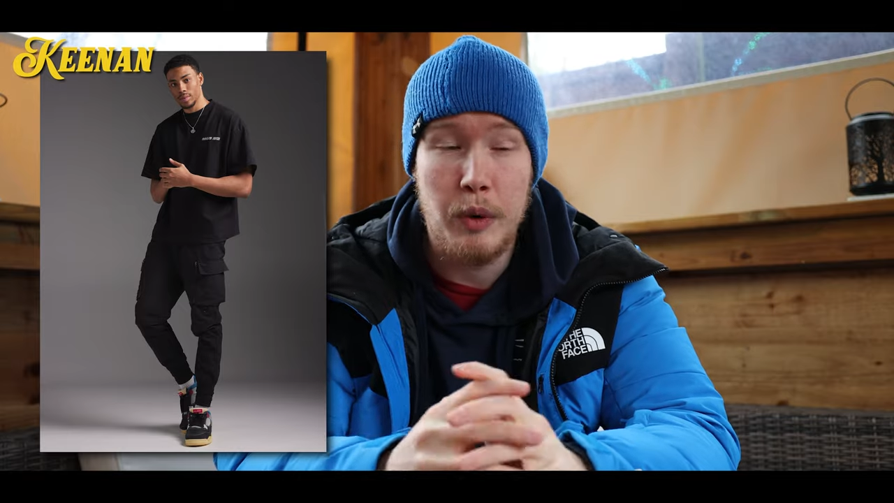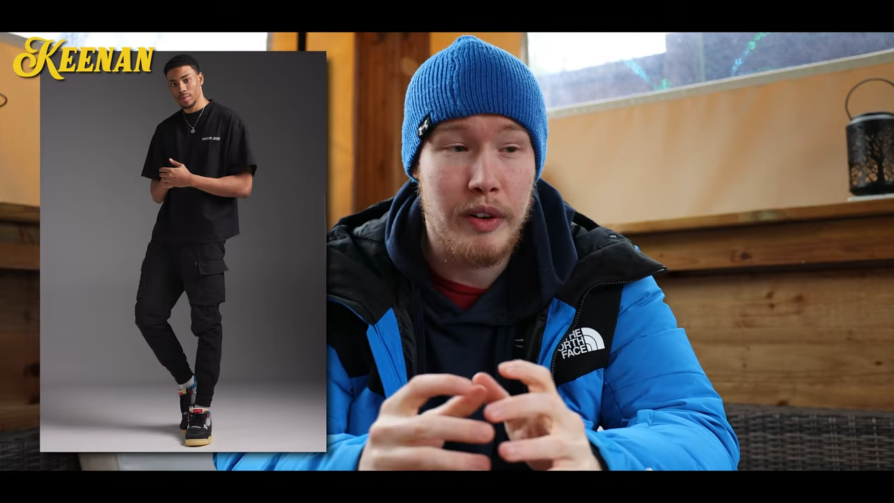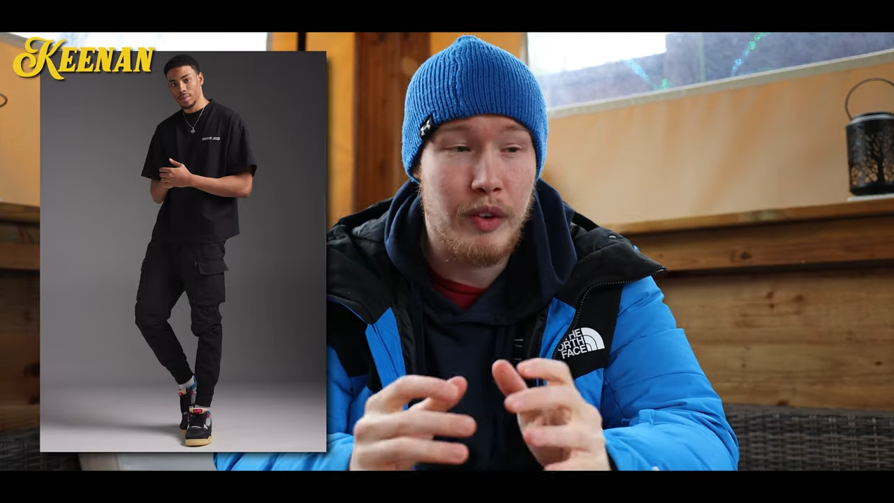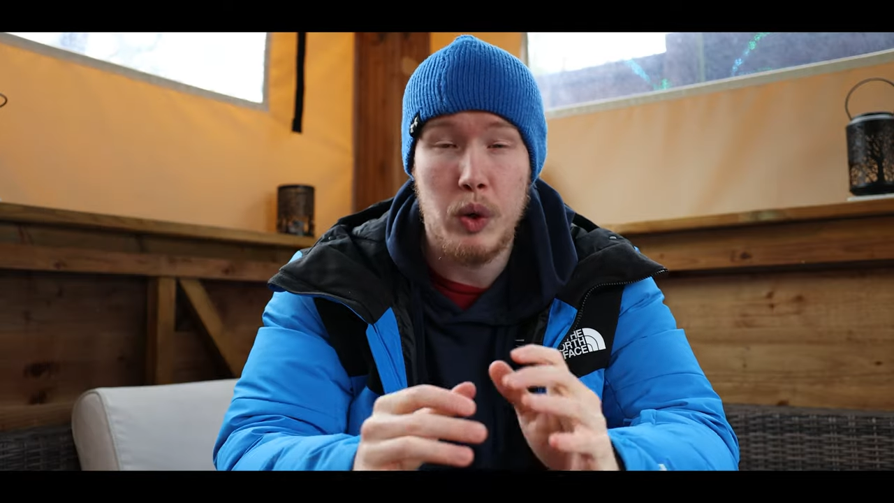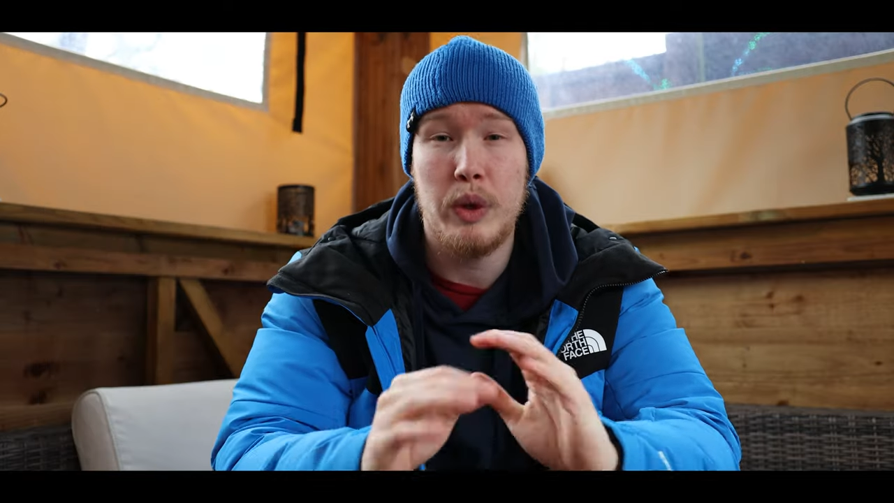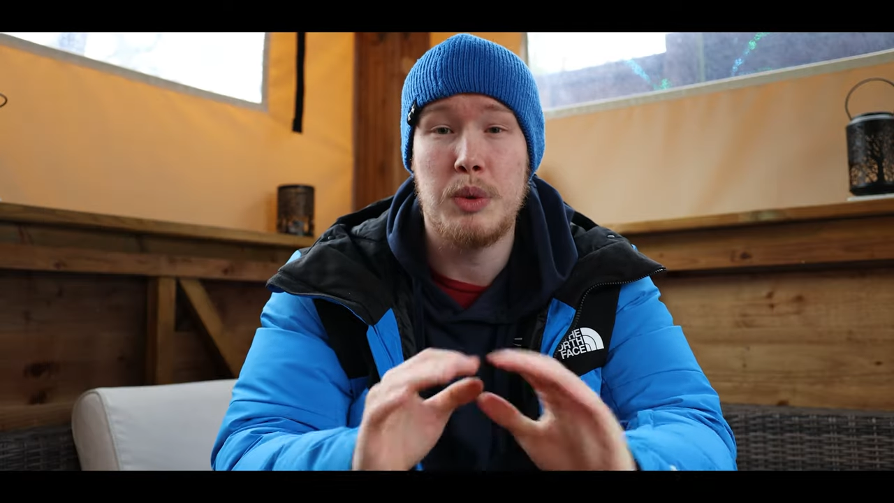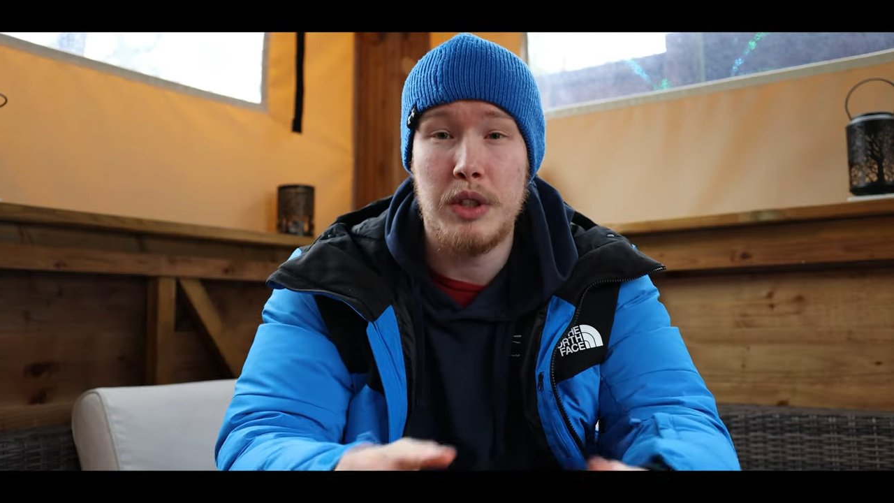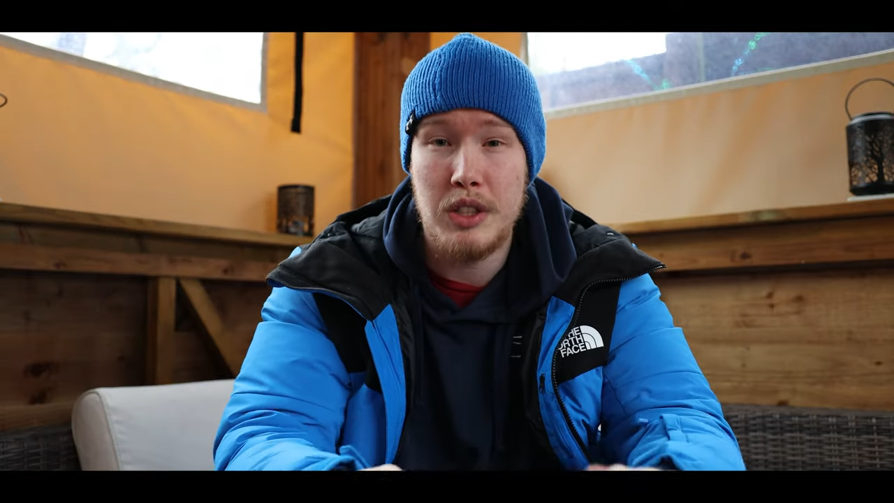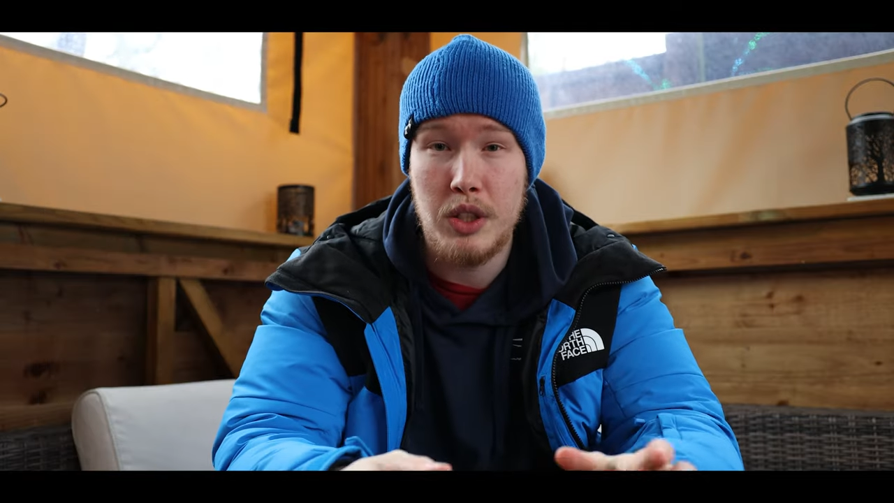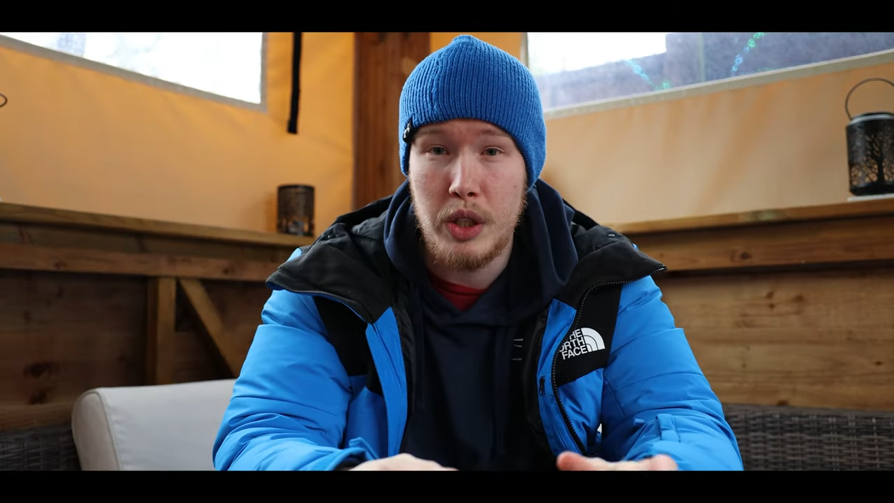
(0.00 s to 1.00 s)
and we've always
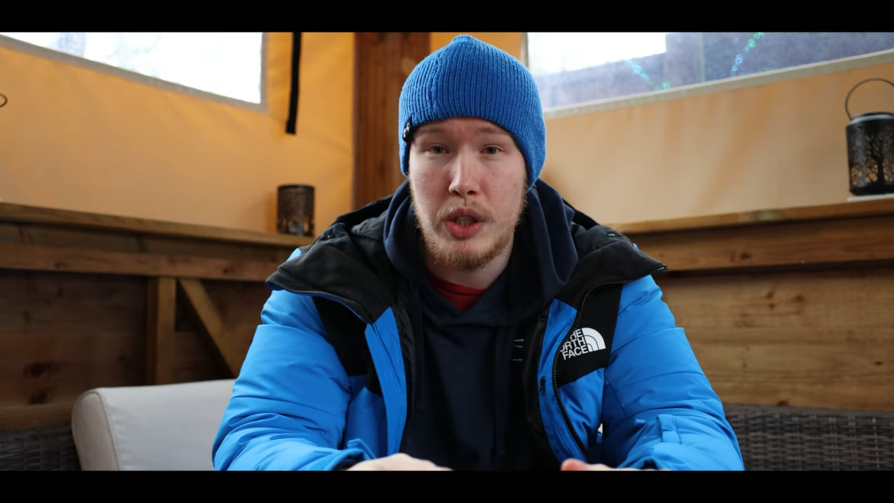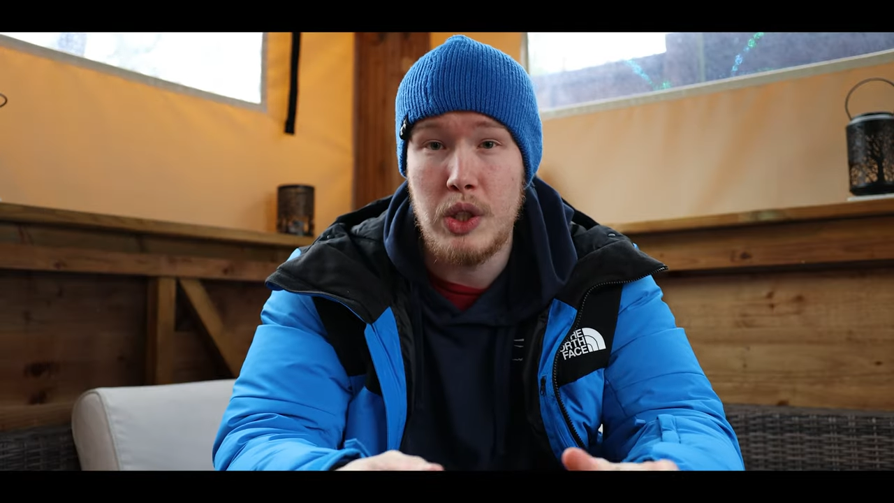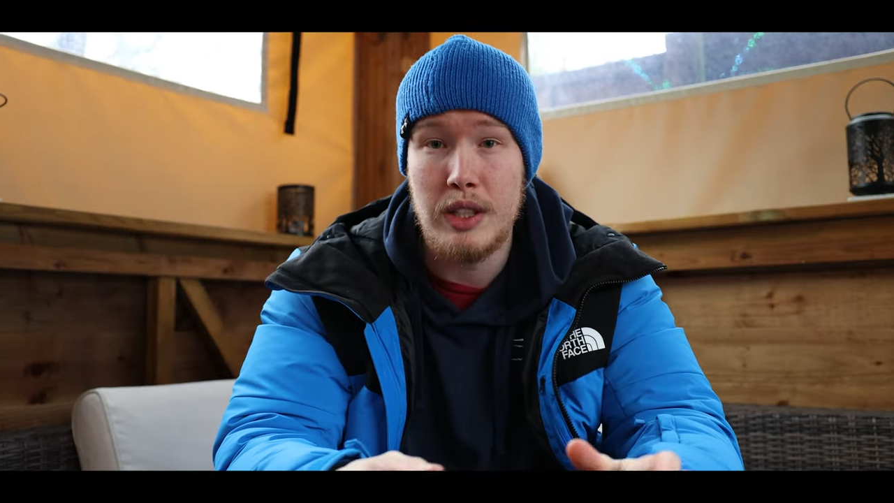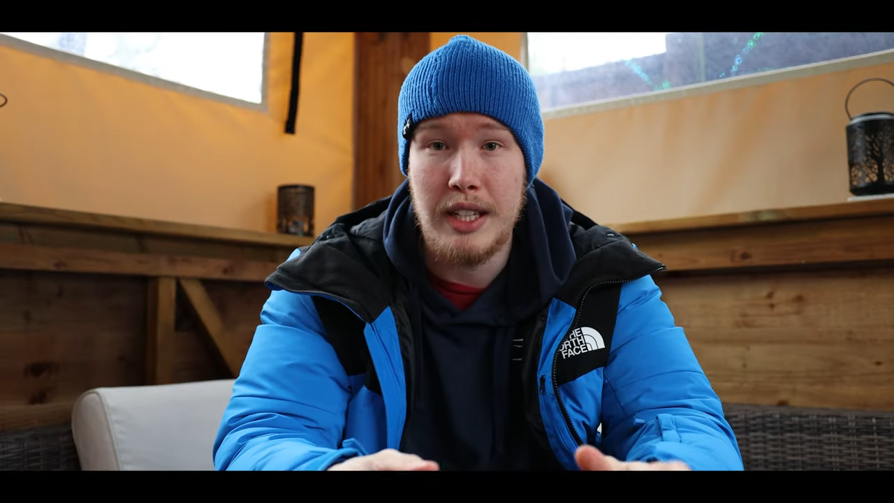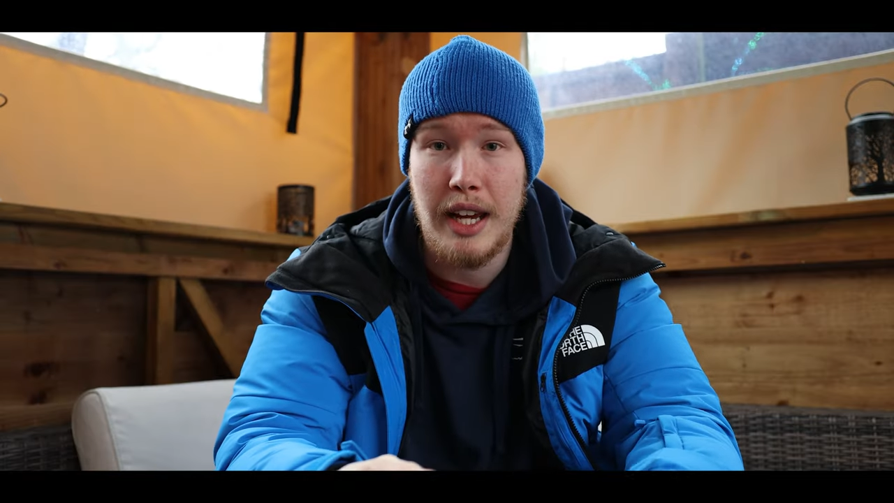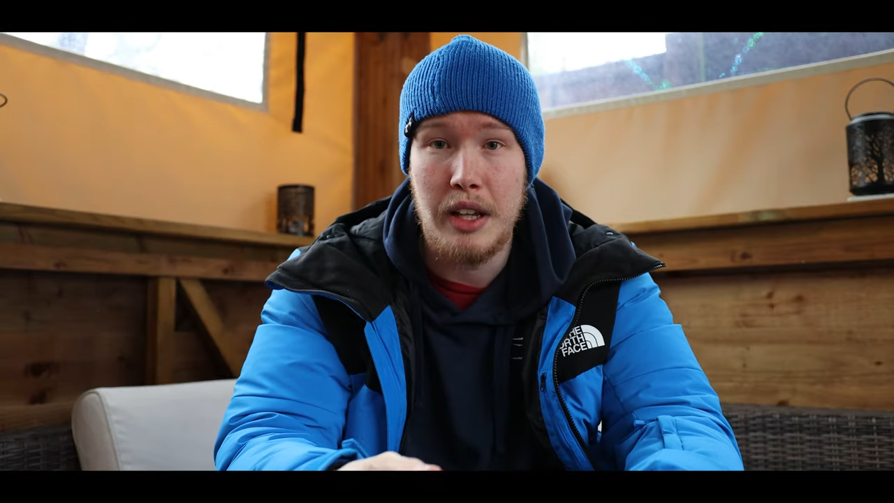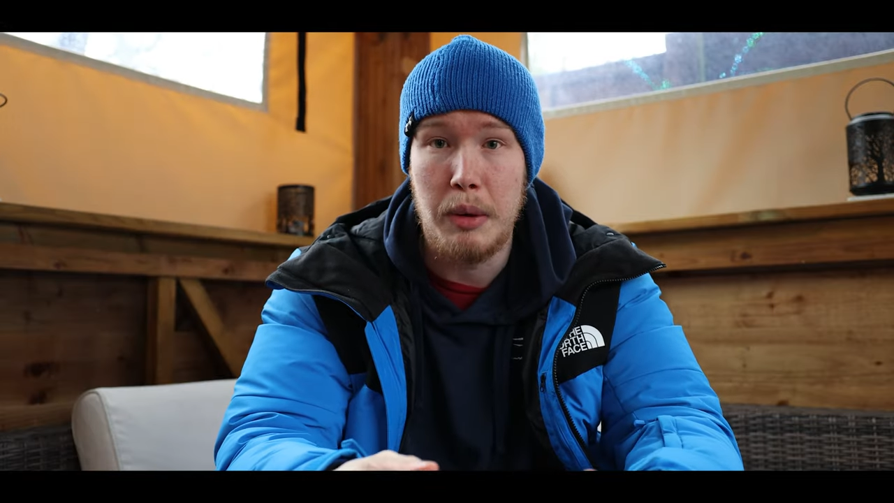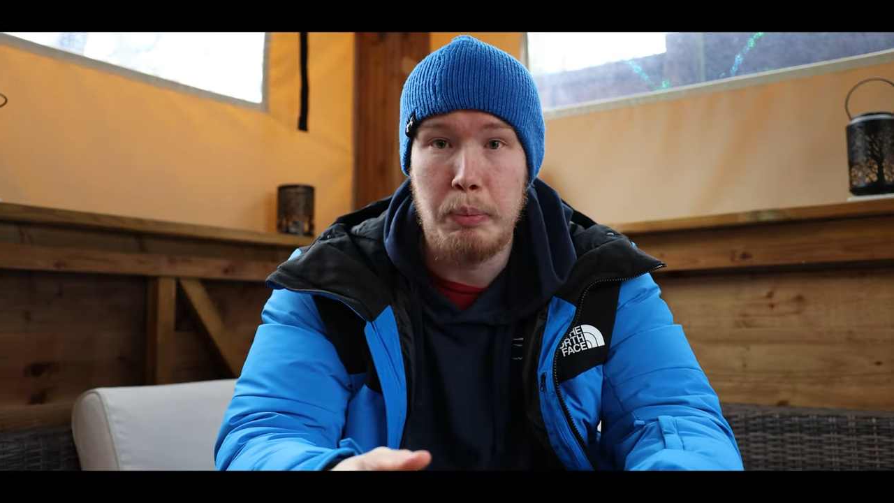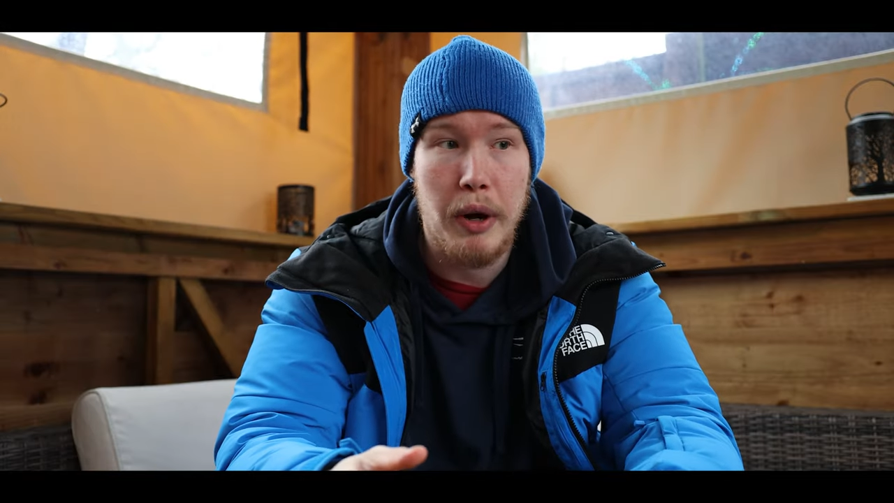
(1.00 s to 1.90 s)
wanted to do a shoot together,